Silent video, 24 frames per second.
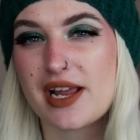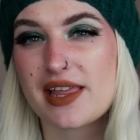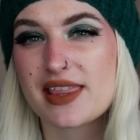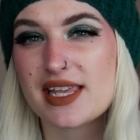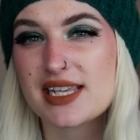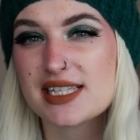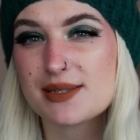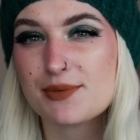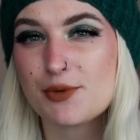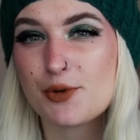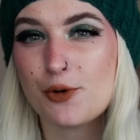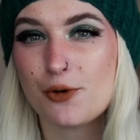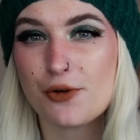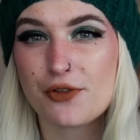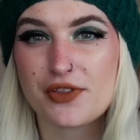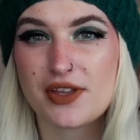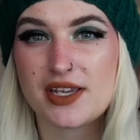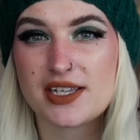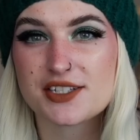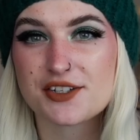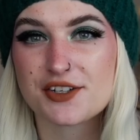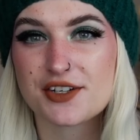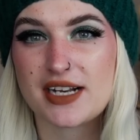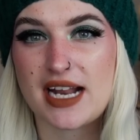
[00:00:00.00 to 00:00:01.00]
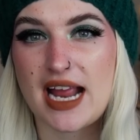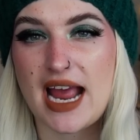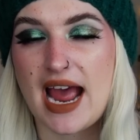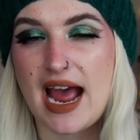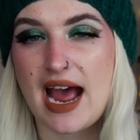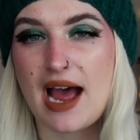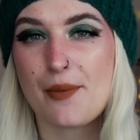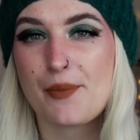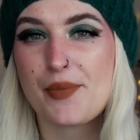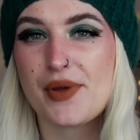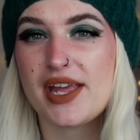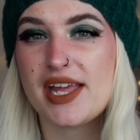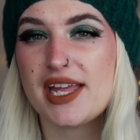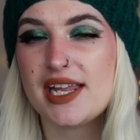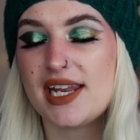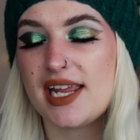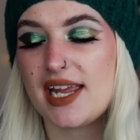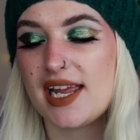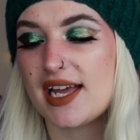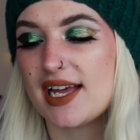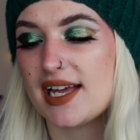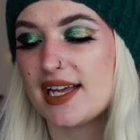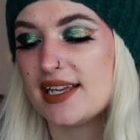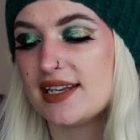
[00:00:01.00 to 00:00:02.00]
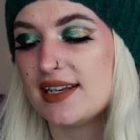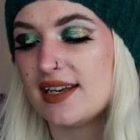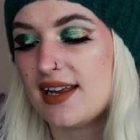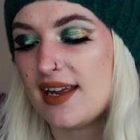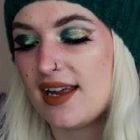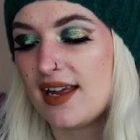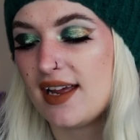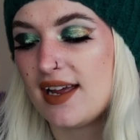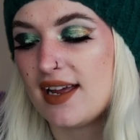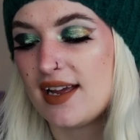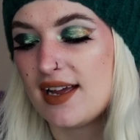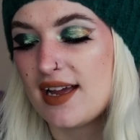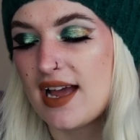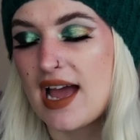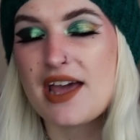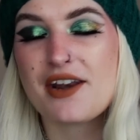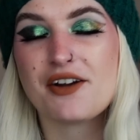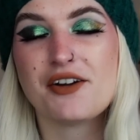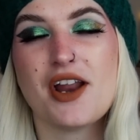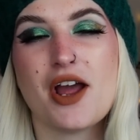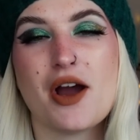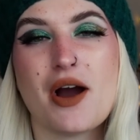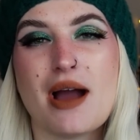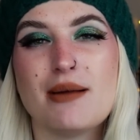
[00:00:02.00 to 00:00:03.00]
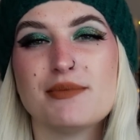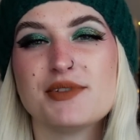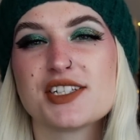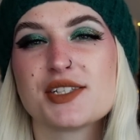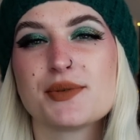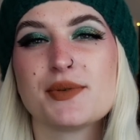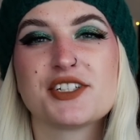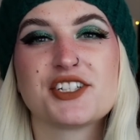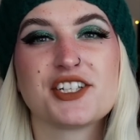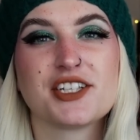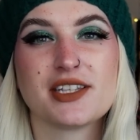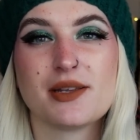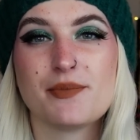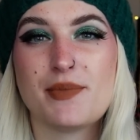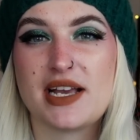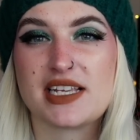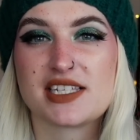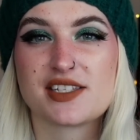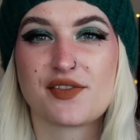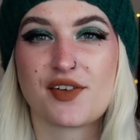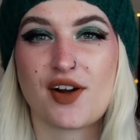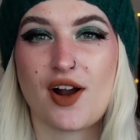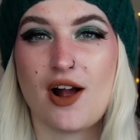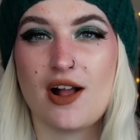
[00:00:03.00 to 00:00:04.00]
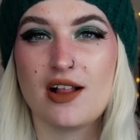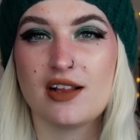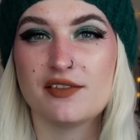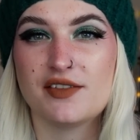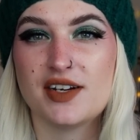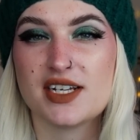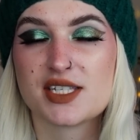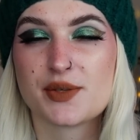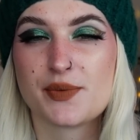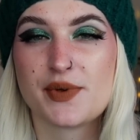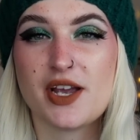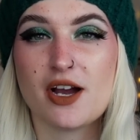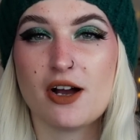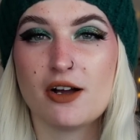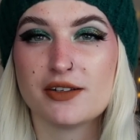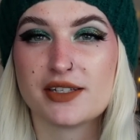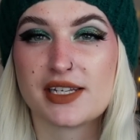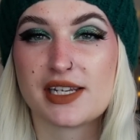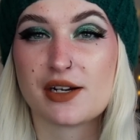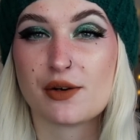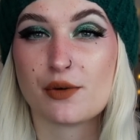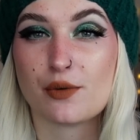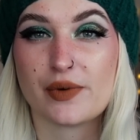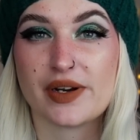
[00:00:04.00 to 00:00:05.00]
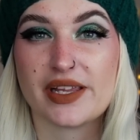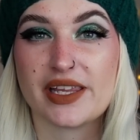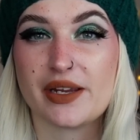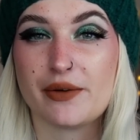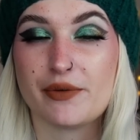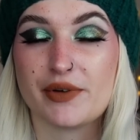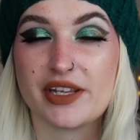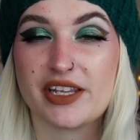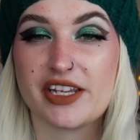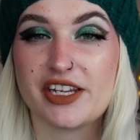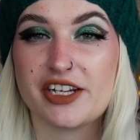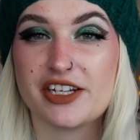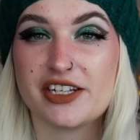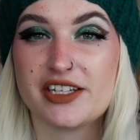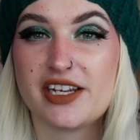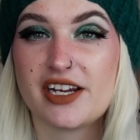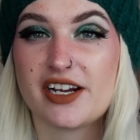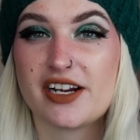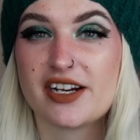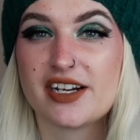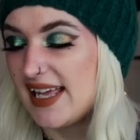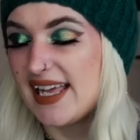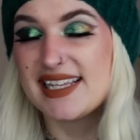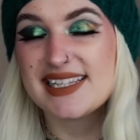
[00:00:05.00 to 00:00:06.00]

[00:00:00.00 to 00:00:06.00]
I think some cool things are gonna happen and I don't know, I'm just wishing the best for all of us. We all need a really, really good year.